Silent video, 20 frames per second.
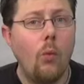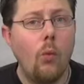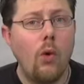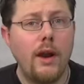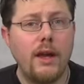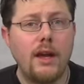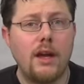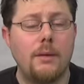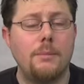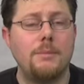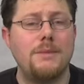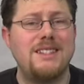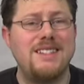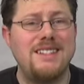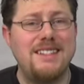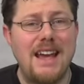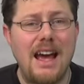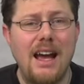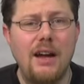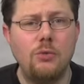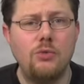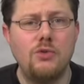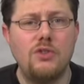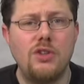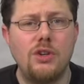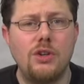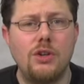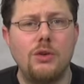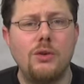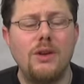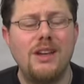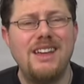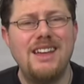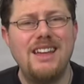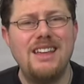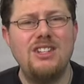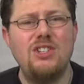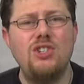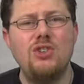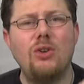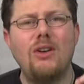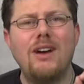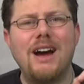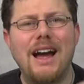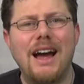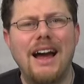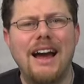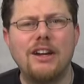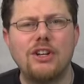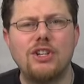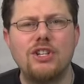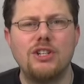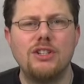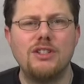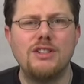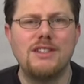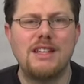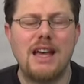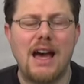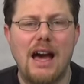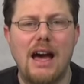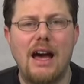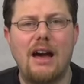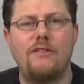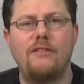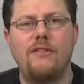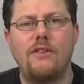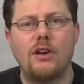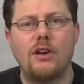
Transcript: What it comes down to is your actions have